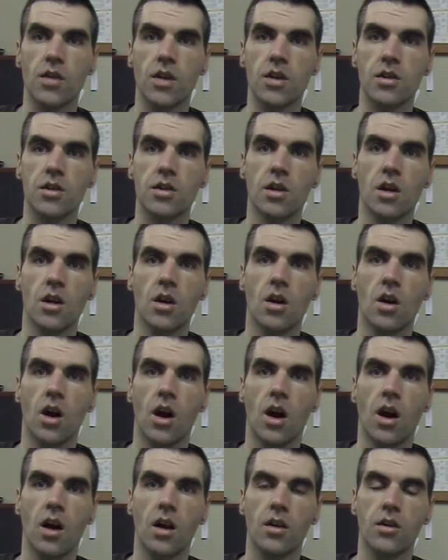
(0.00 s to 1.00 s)
of this.
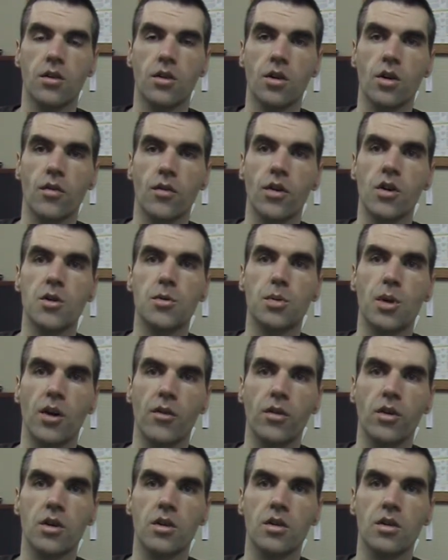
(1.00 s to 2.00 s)
So your first
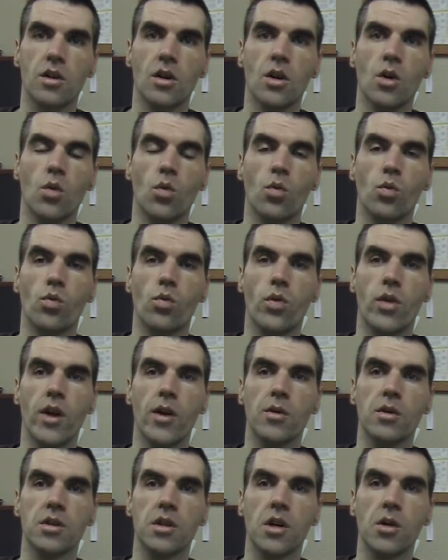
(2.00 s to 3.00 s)
preference,
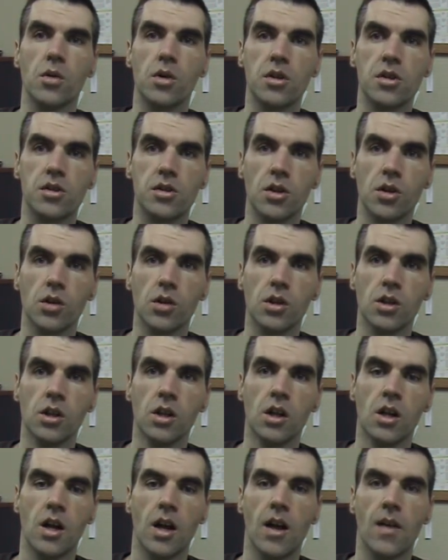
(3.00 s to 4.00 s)
they will know is
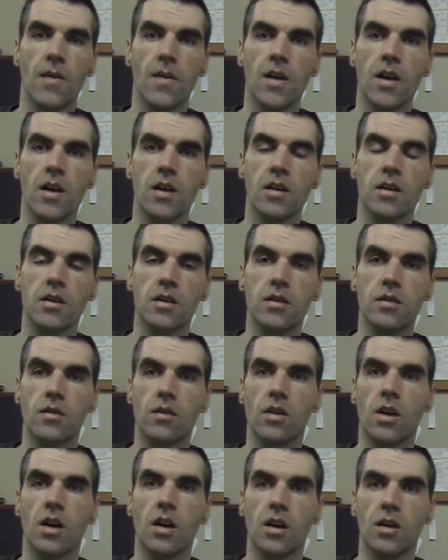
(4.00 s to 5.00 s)
SOL, and then
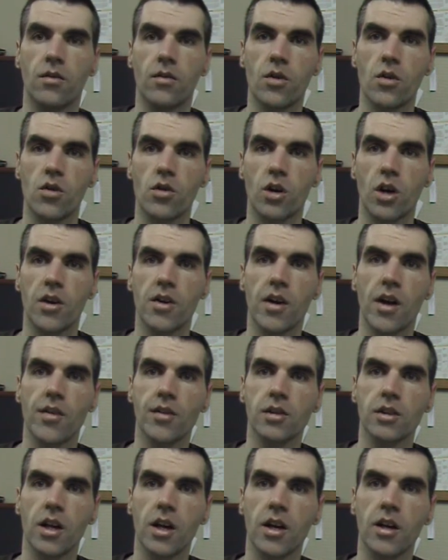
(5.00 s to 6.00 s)
further on
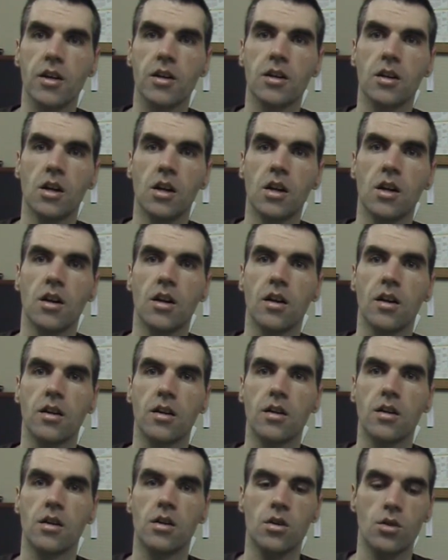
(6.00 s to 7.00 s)
down the line,
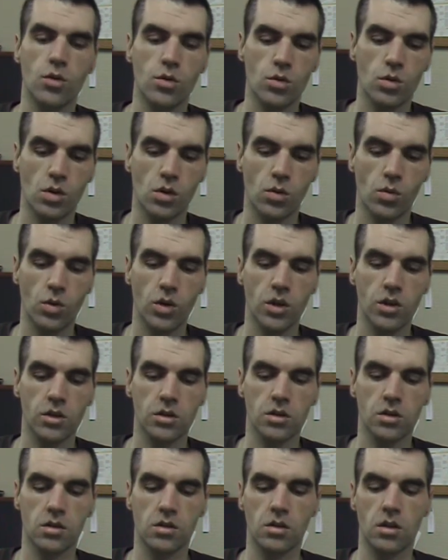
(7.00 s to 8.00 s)
you
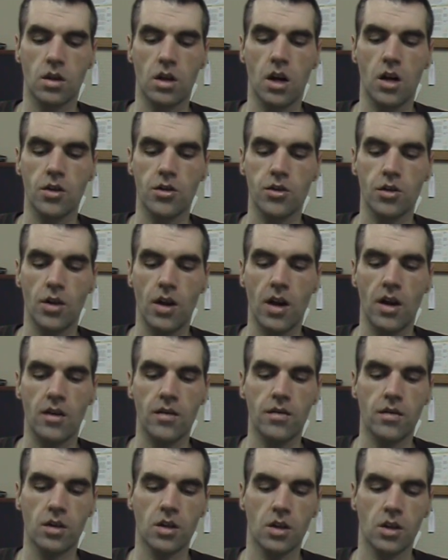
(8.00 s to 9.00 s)
will also
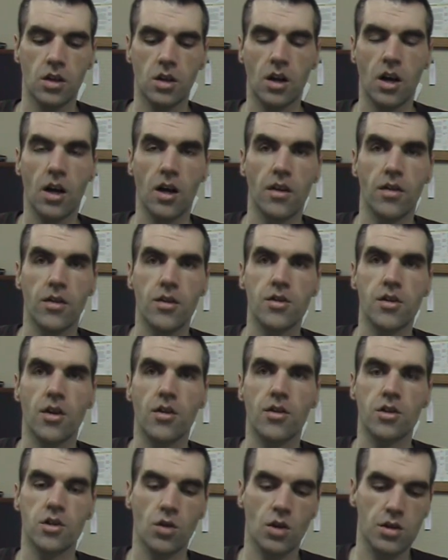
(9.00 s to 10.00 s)
have these
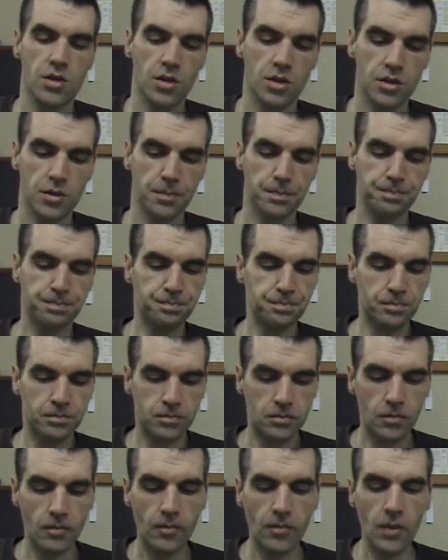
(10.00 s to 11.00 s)
other choices.
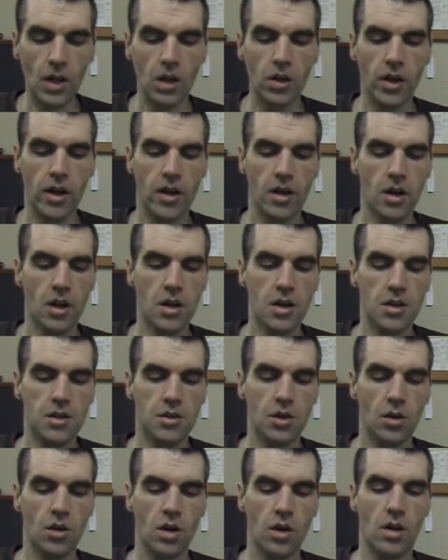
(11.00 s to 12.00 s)
Okay,
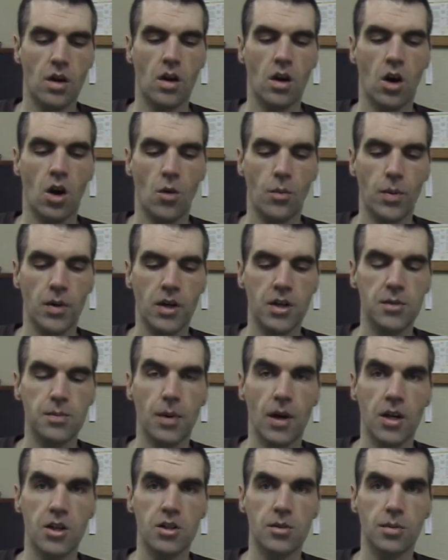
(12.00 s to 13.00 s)
so open as
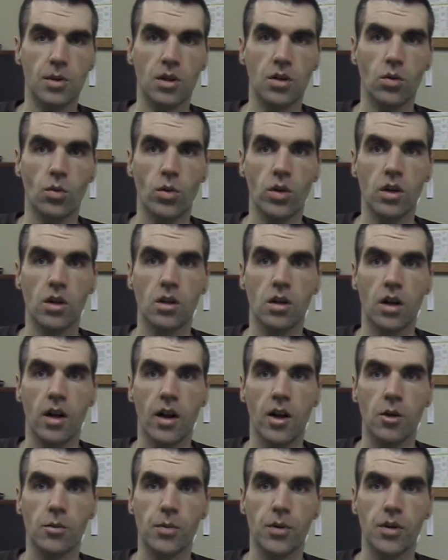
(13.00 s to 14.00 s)
possible will
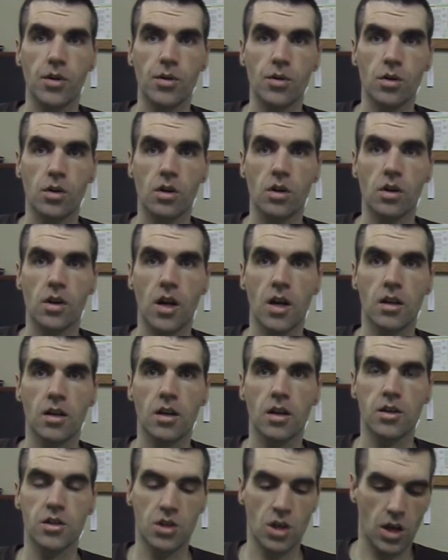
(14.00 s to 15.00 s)
help you
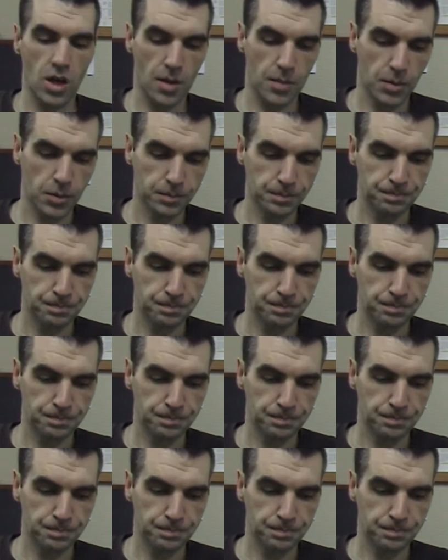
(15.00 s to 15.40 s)
get a job.